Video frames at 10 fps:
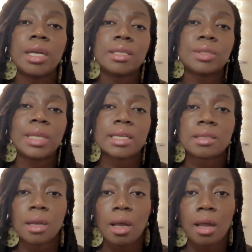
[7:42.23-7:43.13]
So that's
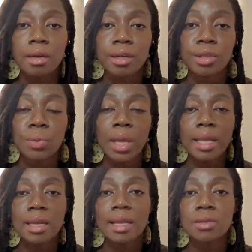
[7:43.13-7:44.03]
another way
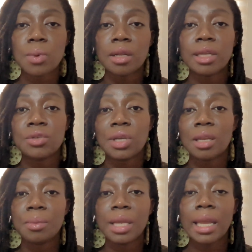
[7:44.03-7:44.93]
as well that you
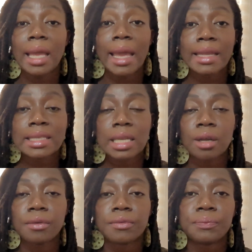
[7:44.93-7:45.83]
can be a
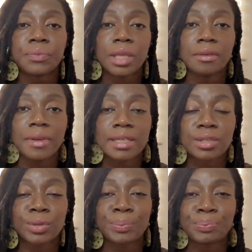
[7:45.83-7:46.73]
hands-off
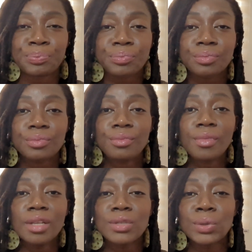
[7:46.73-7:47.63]
investor.
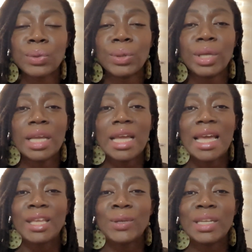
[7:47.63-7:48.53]
So
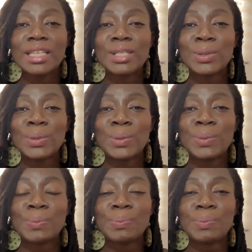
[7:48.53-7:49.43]
you need to
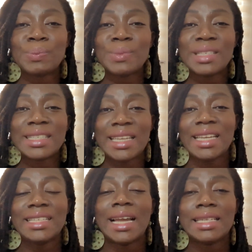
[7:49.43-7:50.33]

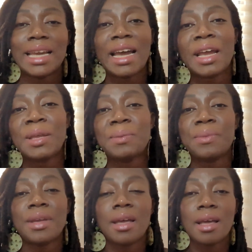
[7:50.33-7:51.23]
take that time,
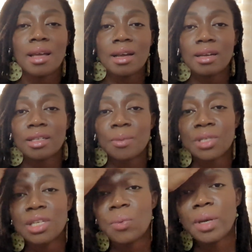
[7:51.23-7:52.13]

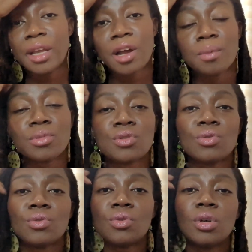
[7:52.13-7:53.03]
especially when it comes
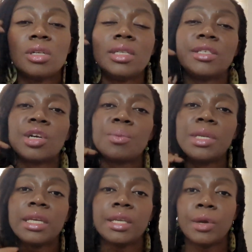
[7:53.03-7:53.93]
to
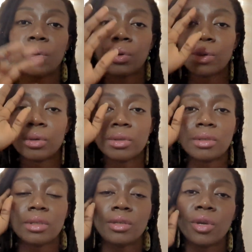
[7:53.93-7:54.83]
determining your
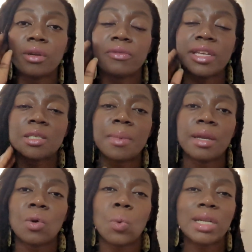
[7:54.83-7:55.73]
investment
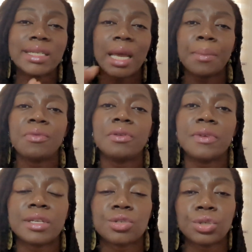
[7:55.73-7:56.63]
or what type of
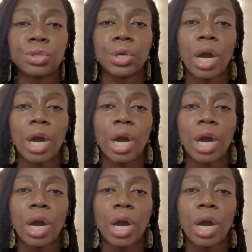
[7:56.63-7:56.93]
investor you